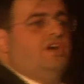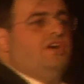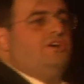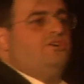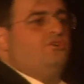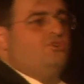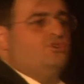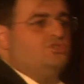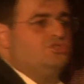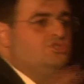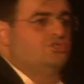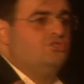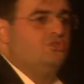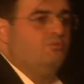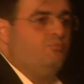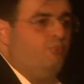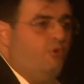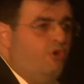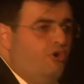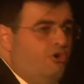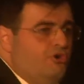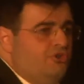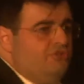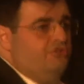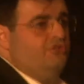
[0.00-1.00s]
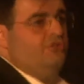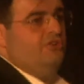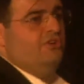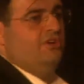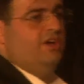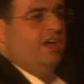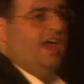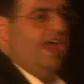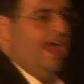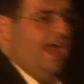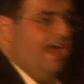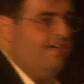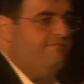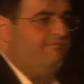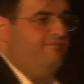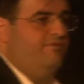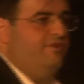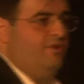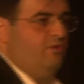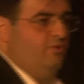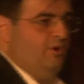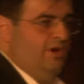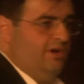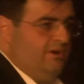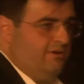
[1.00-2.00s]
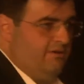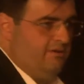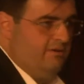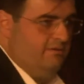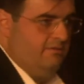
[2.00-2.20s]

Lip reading: across the board everywhere.